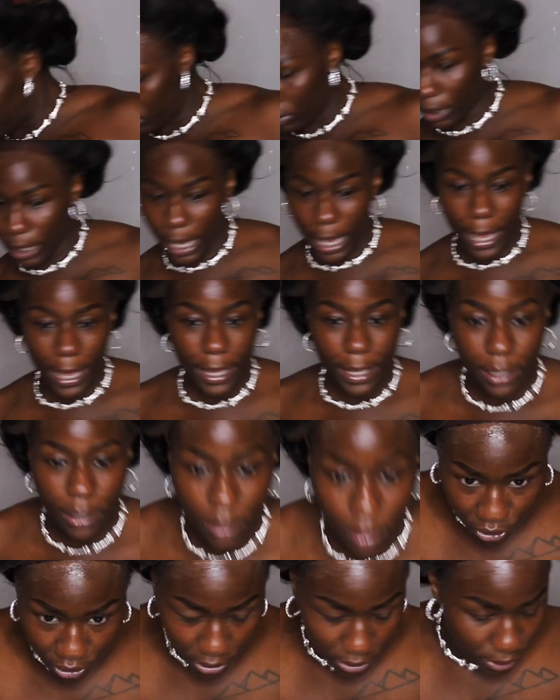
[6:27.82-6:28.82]
Okay,
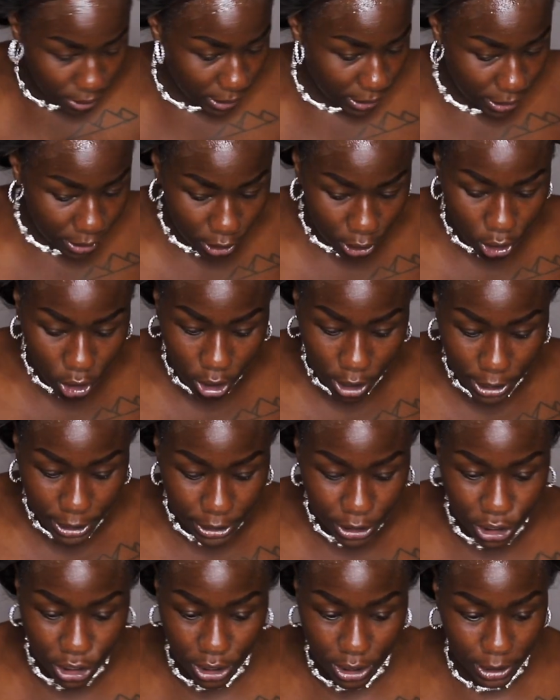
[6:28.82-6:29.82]
she's looking
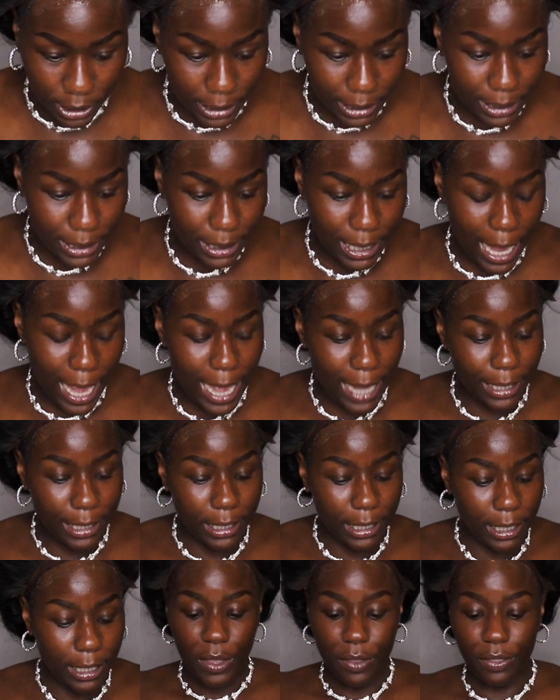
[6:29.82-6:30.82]
good, she's looking tacky.